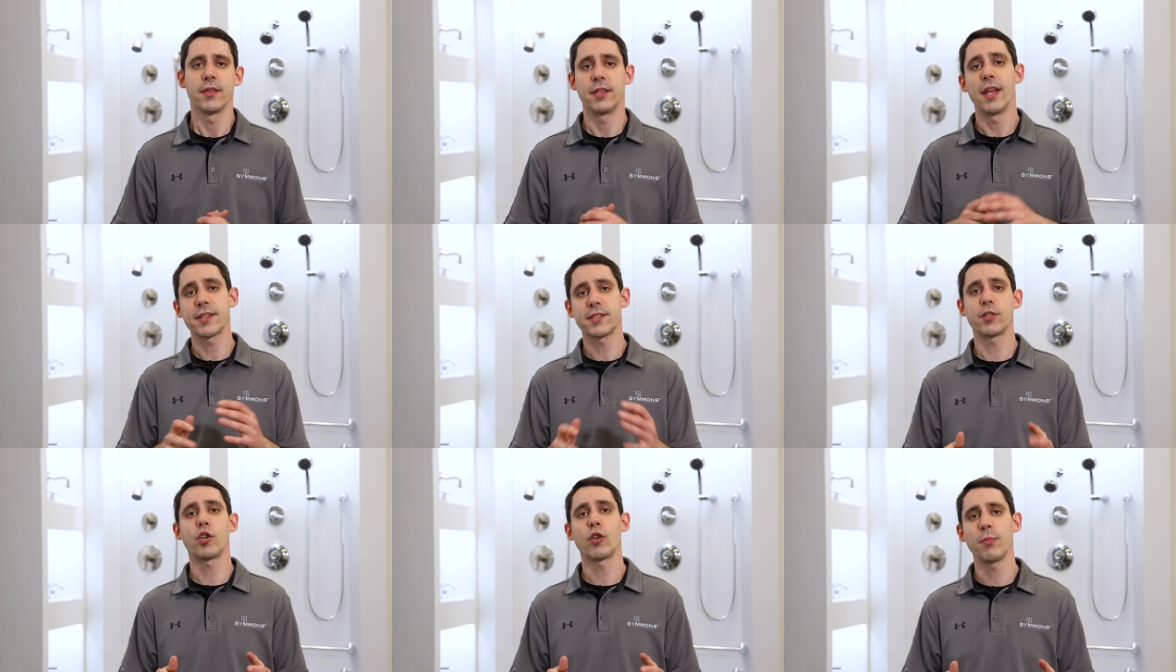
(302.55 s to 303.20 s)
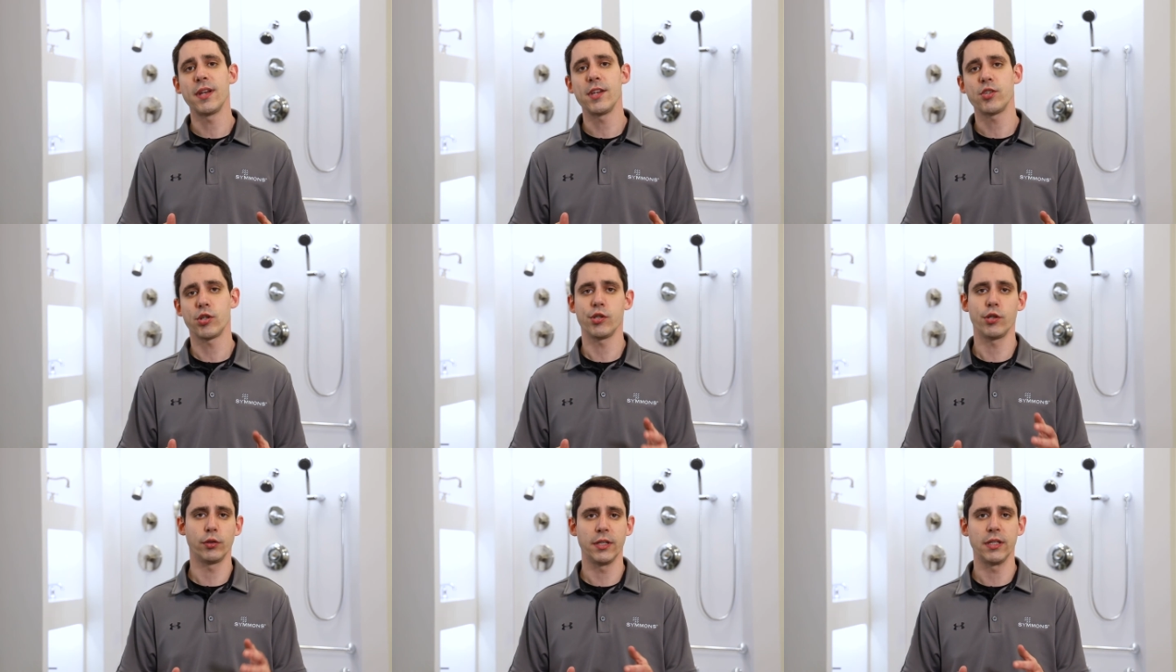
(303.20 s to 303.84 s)
The next
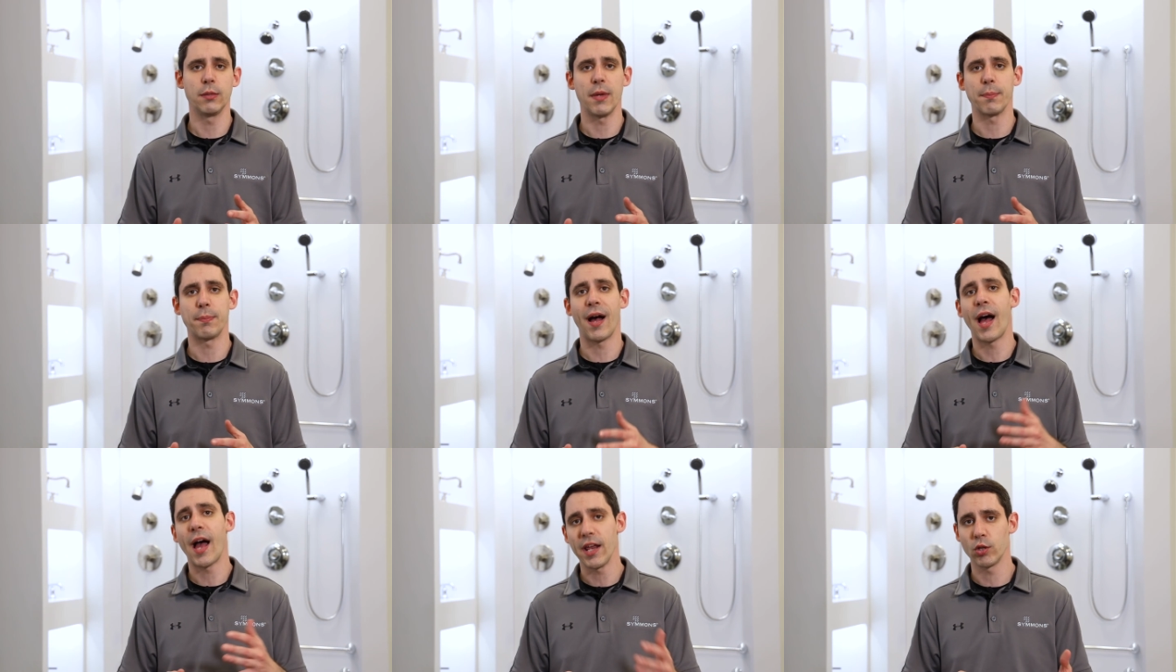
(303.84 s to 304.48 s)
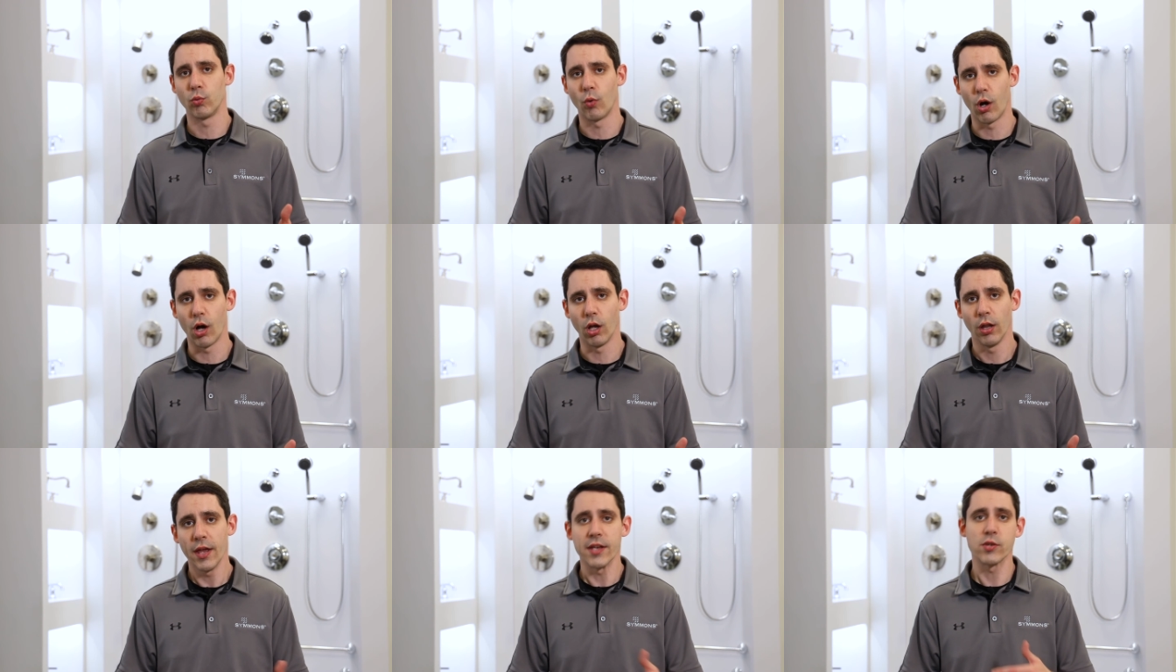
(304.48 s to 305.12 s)
determination you'll need to make behind the
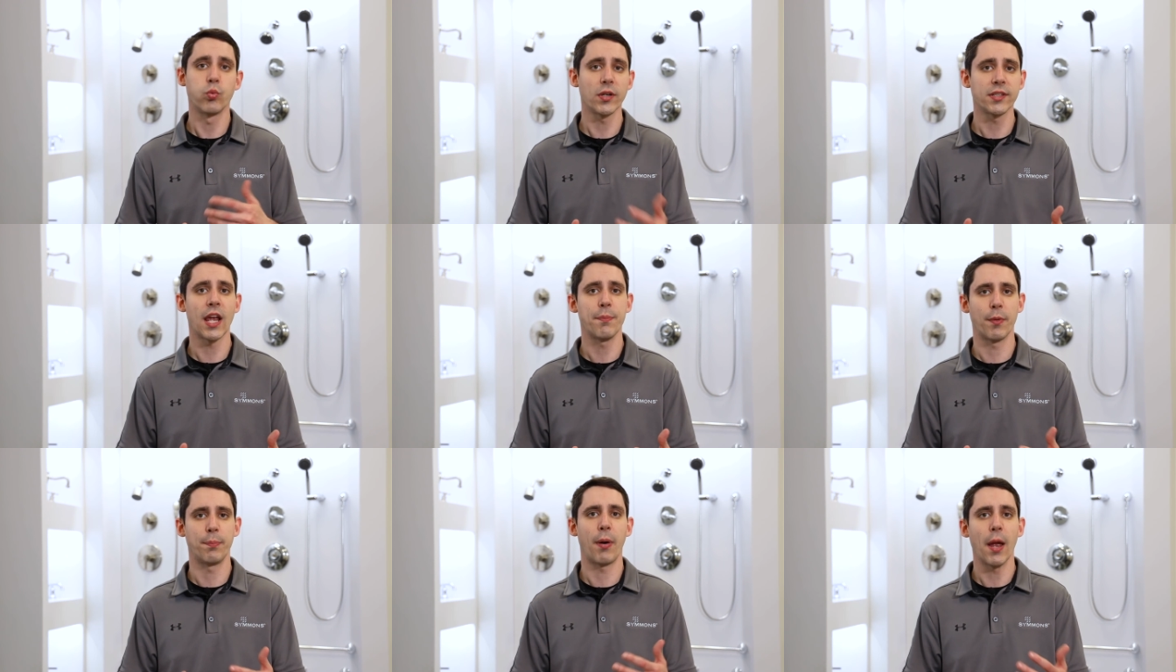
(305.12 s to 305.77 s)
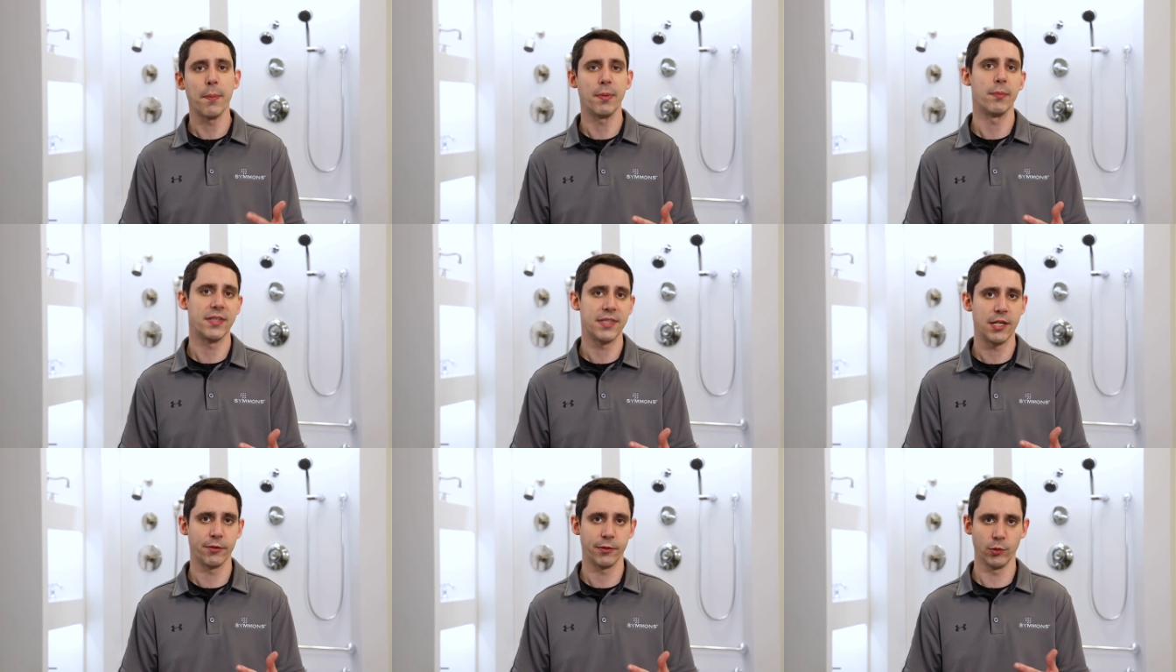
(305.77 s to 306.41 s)
wall is what type of piping
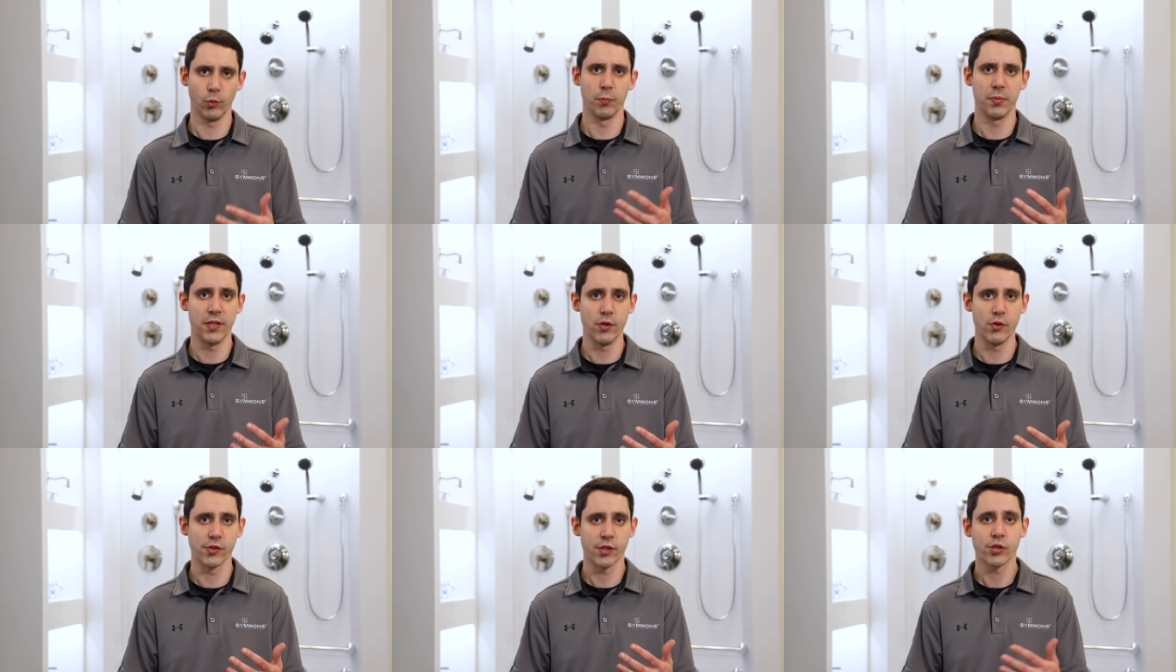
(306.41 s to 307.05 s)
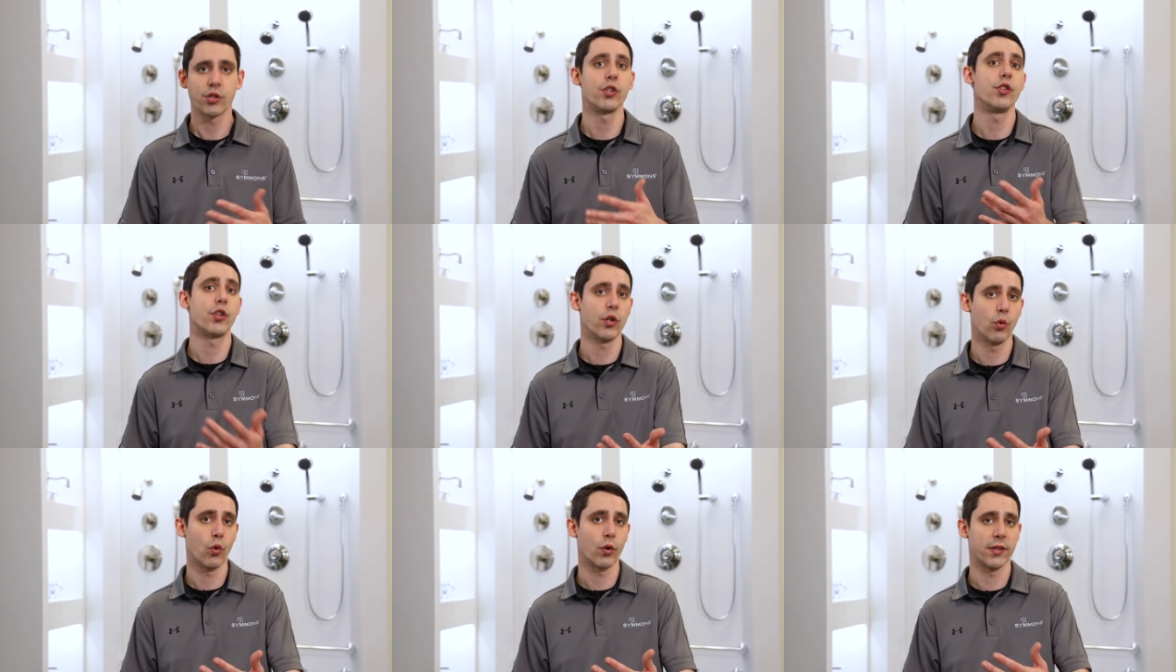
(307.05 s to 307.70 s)
material will be used so you
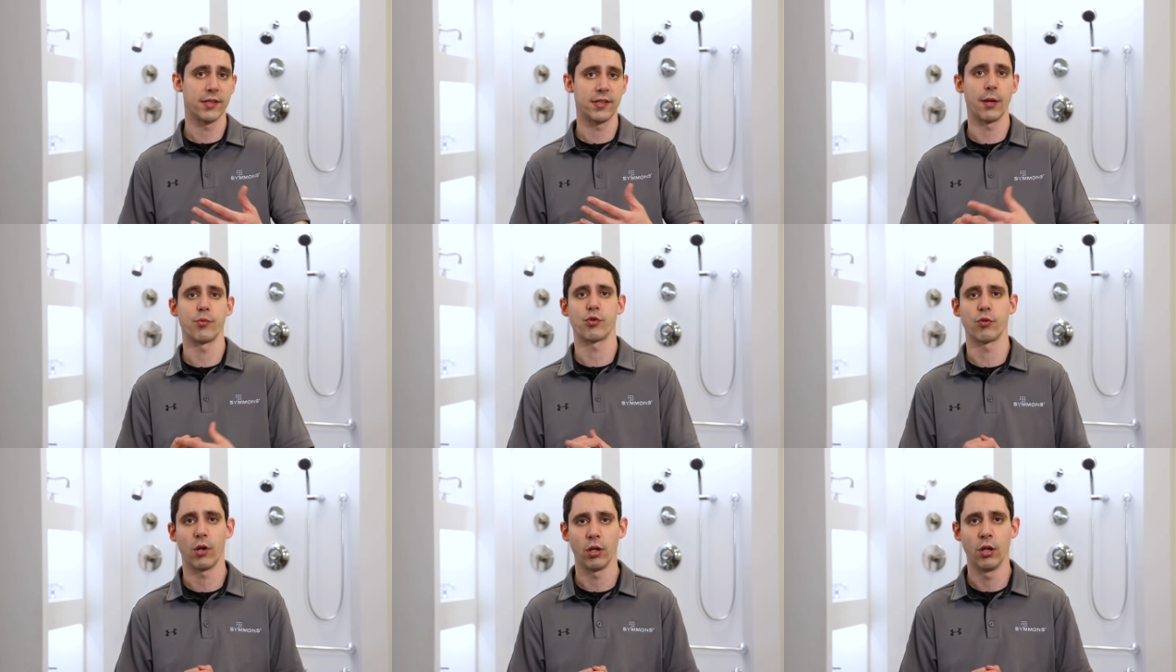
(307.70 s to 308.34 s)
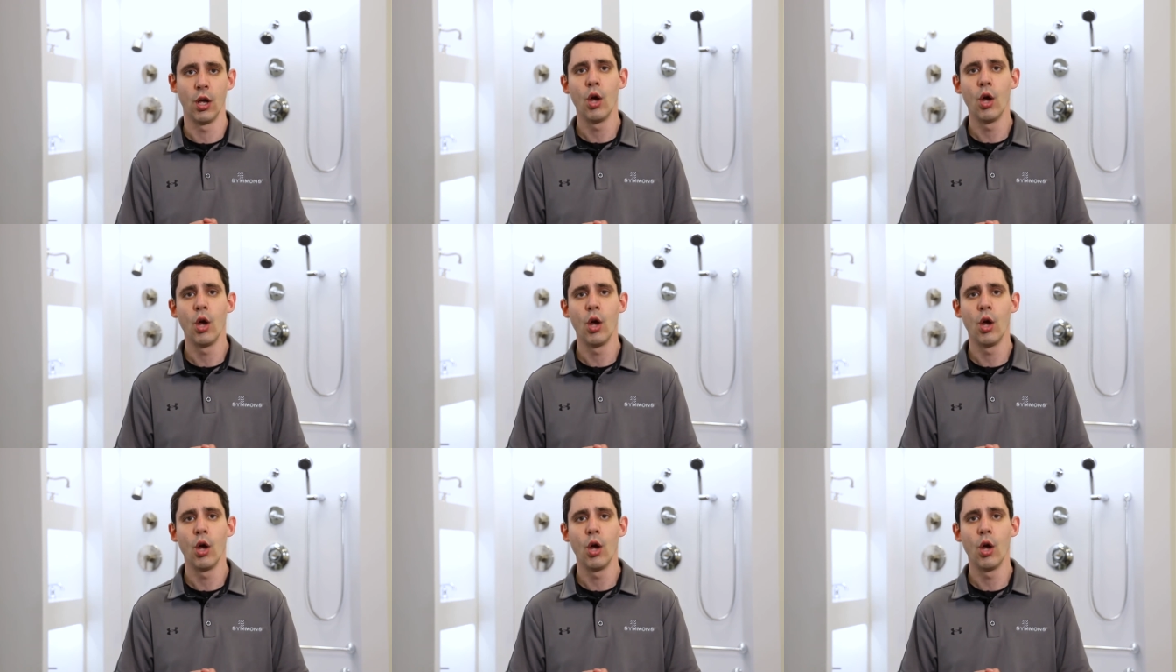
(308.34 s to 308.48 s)
can order the Temptrol.